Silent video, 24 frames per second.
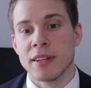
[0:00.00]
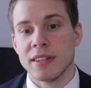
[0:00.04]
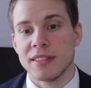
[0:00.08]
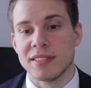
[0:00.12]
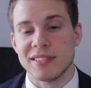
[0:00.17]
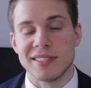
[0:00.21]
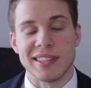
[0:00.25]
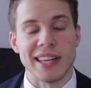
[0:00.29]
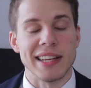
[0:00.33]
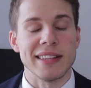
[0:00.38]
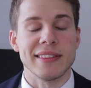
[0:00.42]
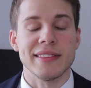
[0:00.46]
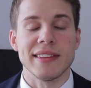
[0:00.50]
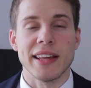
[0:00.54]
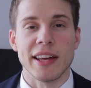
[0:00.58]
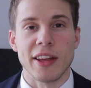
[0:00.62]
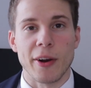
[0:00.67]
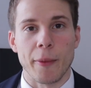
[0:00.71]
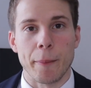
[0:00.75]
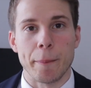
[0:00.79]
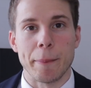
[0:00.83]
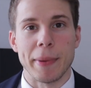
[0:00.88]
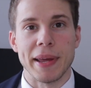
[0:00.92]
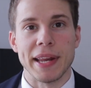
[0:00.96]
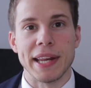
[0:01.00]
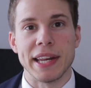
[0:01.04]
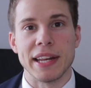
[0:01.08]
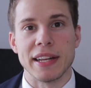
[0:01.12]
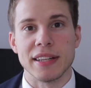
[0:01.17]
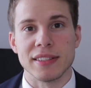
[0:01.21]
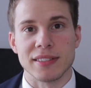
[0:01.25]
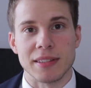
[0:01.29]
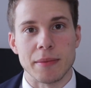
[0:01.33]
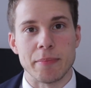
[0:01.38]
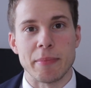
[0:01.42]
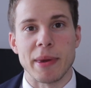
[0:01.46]
state their
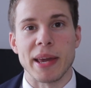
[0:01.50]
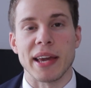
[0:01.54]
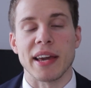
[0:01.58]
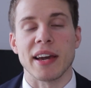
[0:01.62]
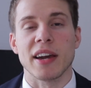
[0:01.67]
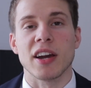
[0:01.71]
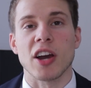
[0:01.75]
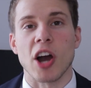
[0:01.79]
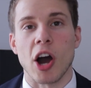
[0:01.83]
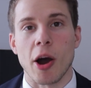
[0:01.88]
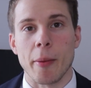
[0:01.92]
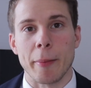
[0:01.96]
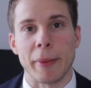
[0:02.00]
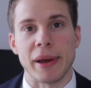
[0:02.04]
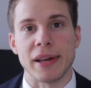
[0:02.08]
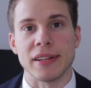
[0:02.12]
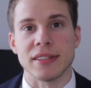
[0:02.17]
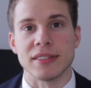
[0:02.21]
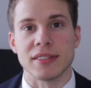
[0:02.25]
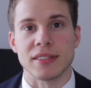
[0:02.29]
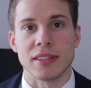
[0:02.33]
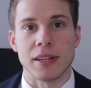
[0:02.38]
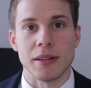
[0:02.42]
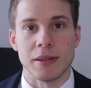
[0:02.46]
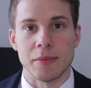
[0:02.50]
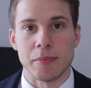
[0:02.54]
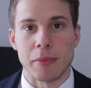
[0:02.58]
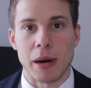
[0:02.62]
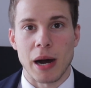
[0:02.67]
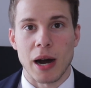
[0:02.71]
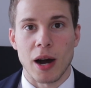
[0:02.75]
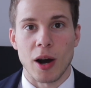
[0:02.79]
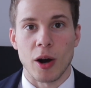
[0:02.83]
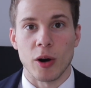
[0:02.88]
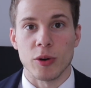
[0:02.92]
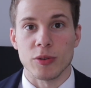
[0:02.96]
opinions and make comments
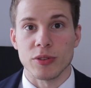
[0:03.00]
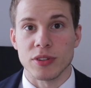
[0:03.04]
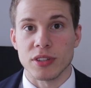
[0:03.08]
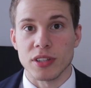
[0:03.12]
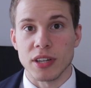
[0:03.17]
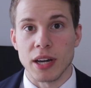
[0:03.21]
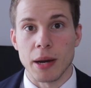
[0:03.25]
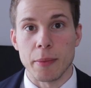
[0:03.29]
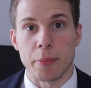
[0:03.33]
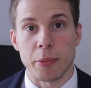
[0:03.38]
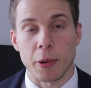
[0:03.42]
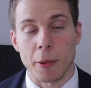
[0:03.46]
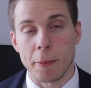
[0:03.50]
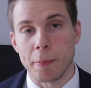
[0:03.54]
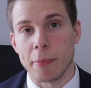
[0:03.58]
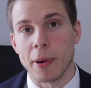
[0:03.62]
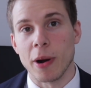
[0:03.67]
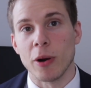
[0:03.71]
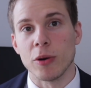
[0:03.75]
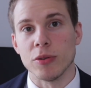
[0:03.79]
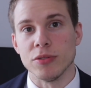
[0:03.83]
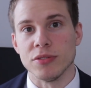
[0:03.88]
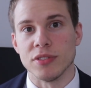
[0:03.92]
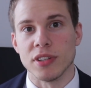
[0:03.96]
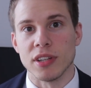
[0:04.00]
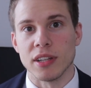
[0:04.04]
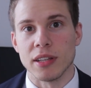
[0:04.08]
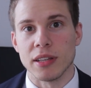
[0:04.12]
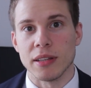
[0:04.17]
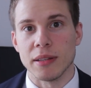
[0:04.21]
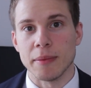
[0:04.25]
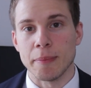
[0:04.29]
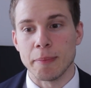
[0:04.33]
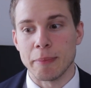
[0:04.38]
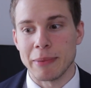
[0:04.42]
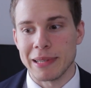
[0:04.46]
about a proposal,